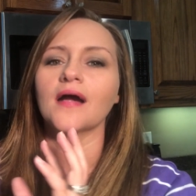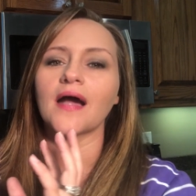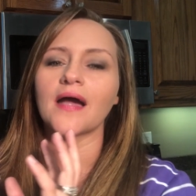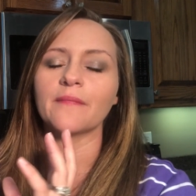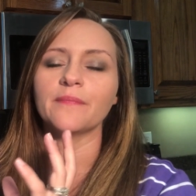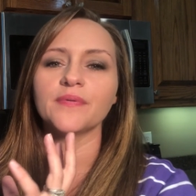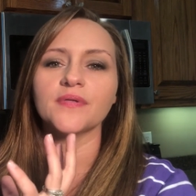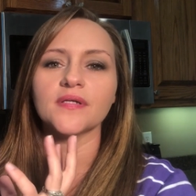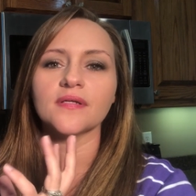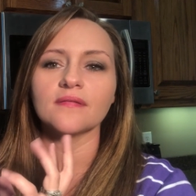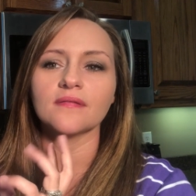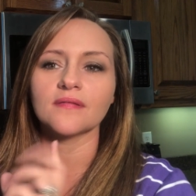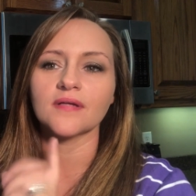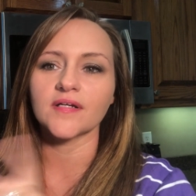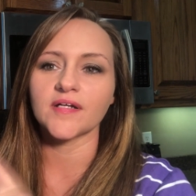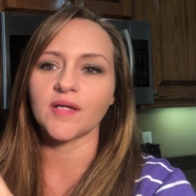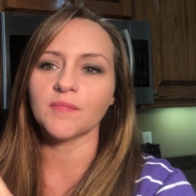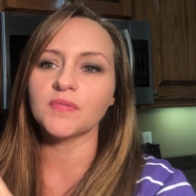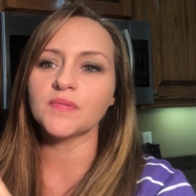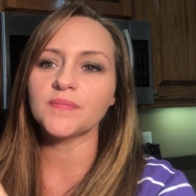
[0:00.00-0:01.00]
I put
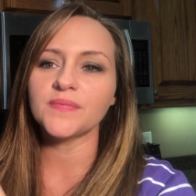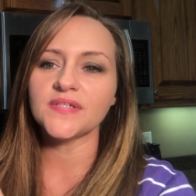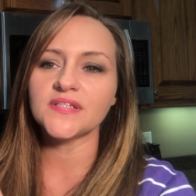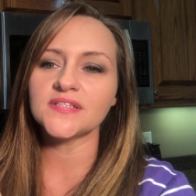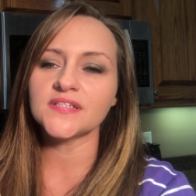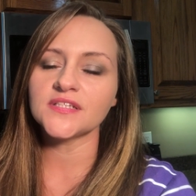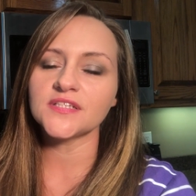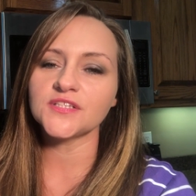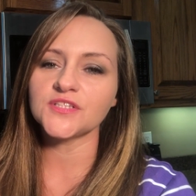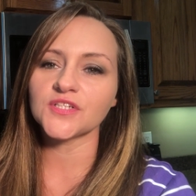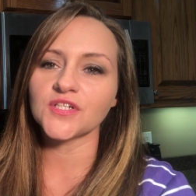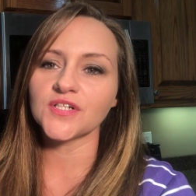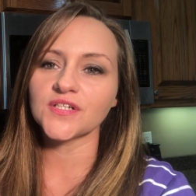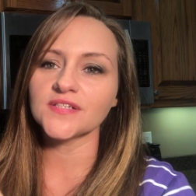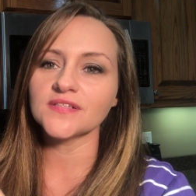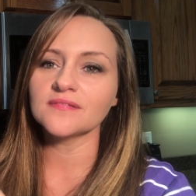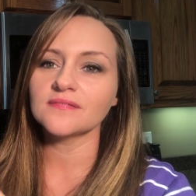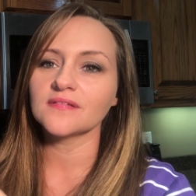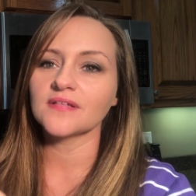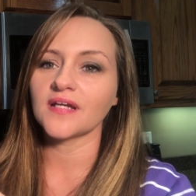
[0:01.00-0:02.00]
a cup of beads in a
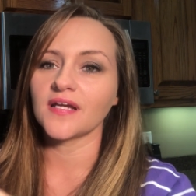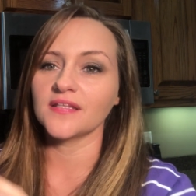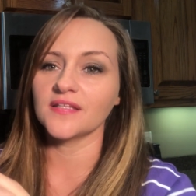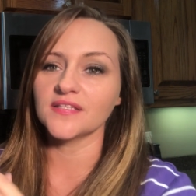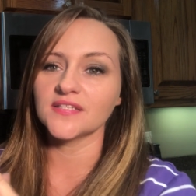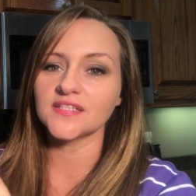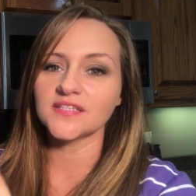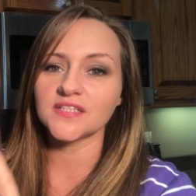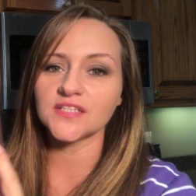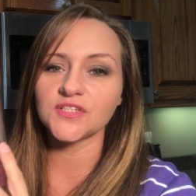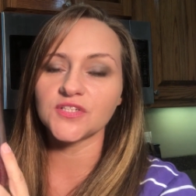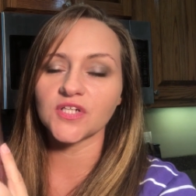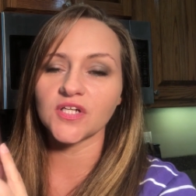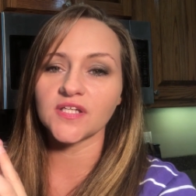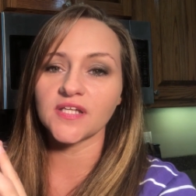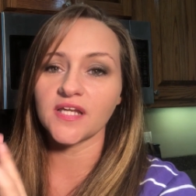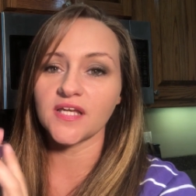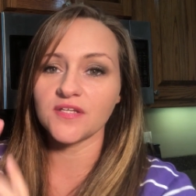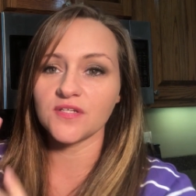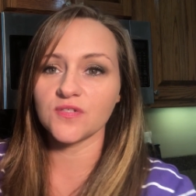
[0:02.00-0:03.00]
jar, and this is the jar
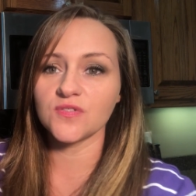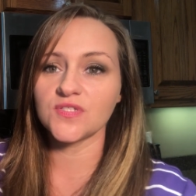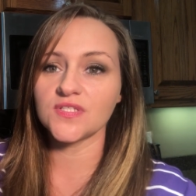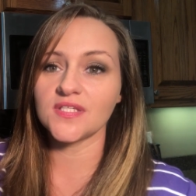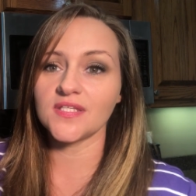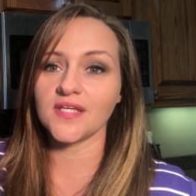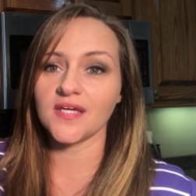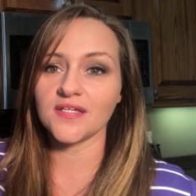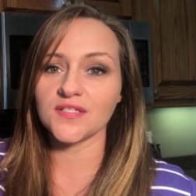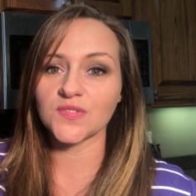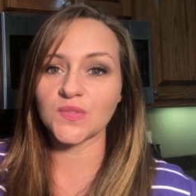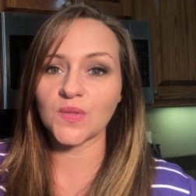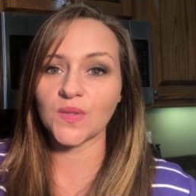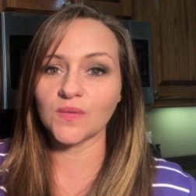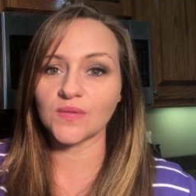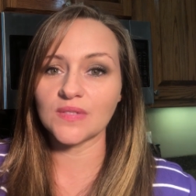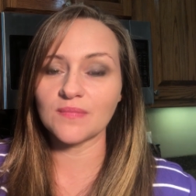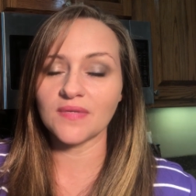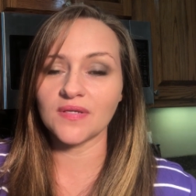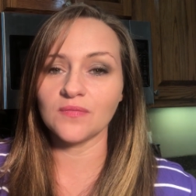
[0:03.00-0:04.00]
that I used today, so I
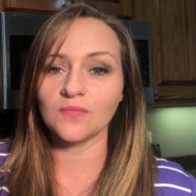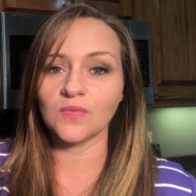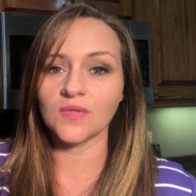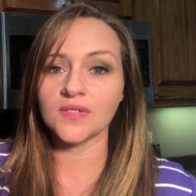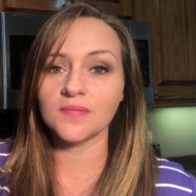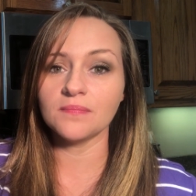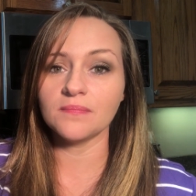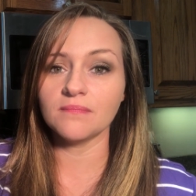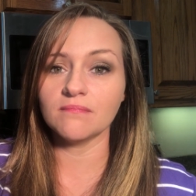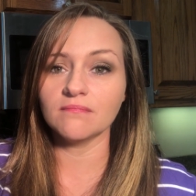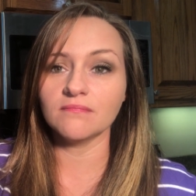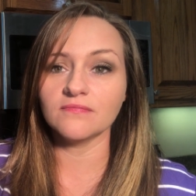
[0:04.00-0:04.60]
only made one